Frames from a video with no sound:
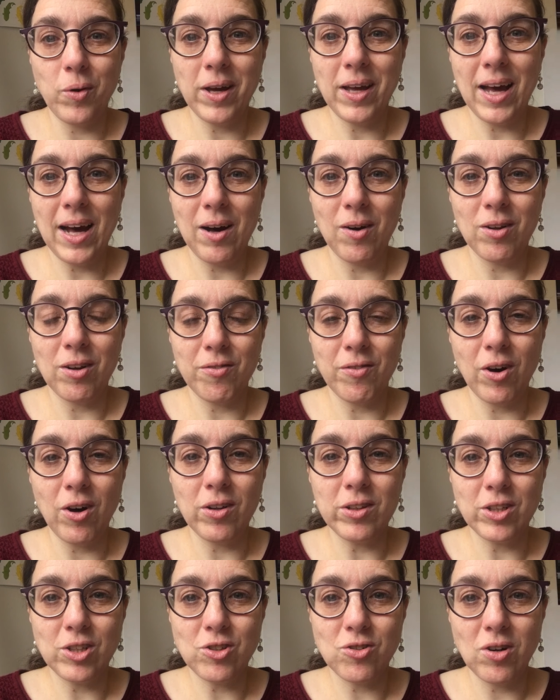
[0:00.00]
way out of
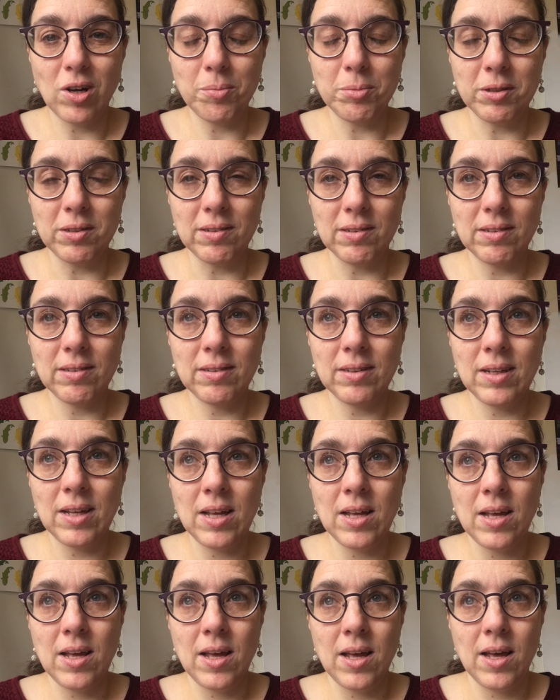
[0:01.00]
all the troubles.
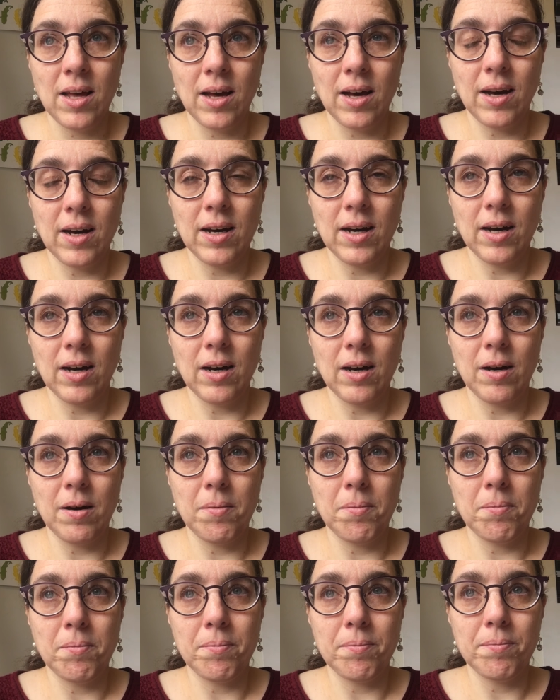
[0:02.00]

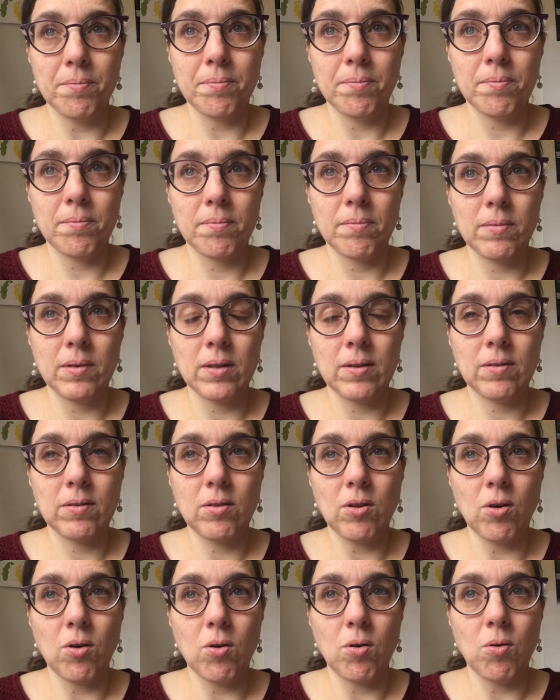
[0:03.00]
Um,
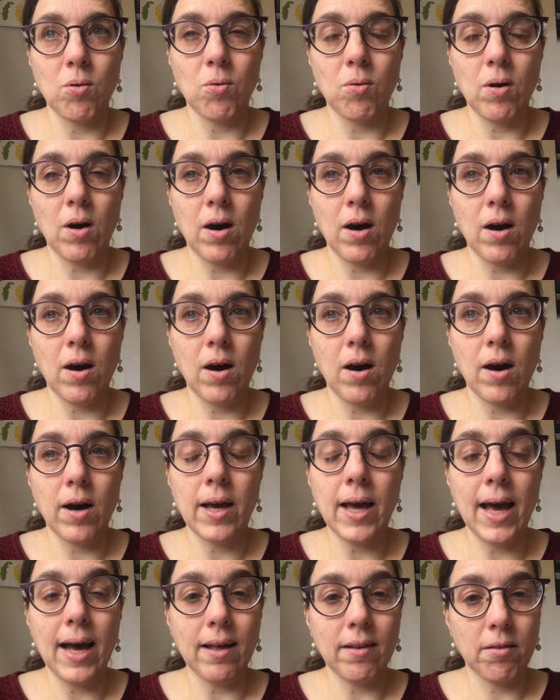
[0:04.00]
so
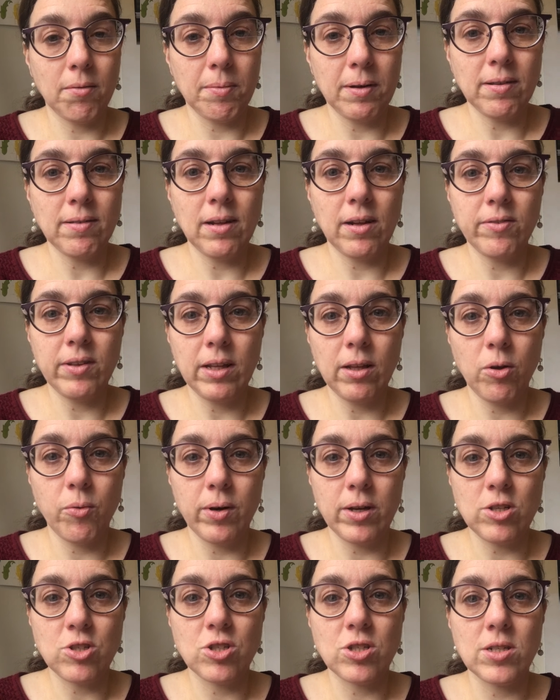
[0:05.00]
I asked myself that
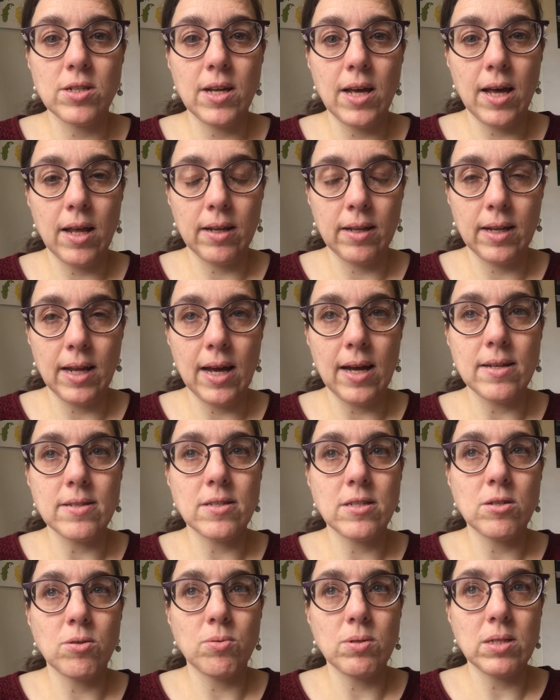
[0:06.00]
question, and the
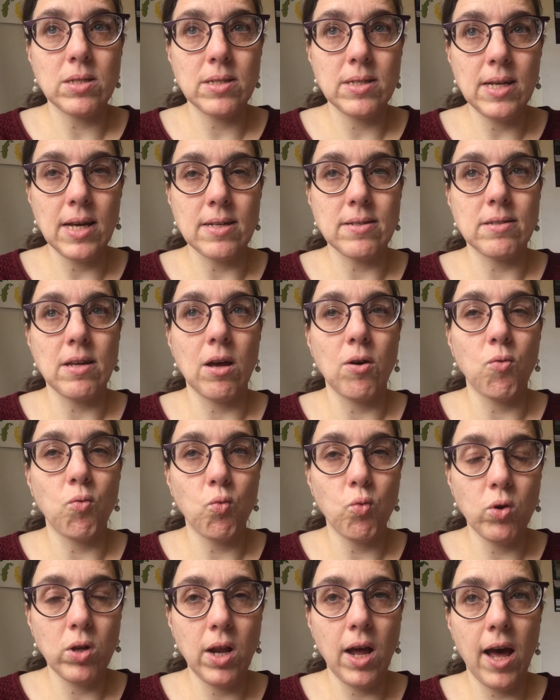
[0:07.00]
answer was yes. I
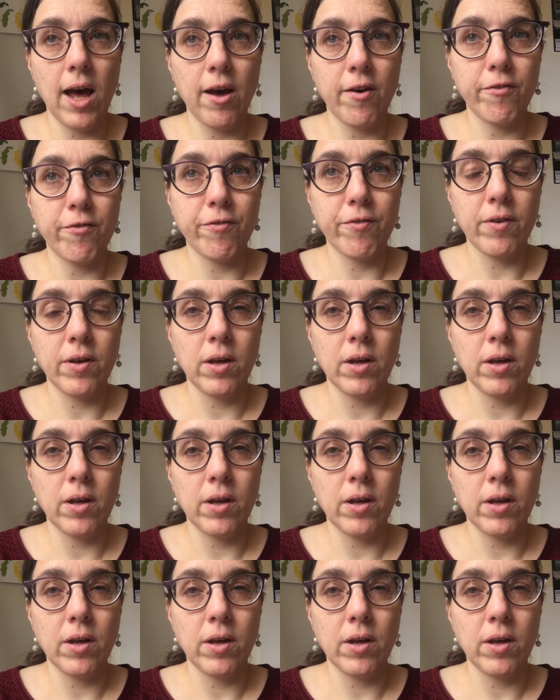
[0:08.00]
would have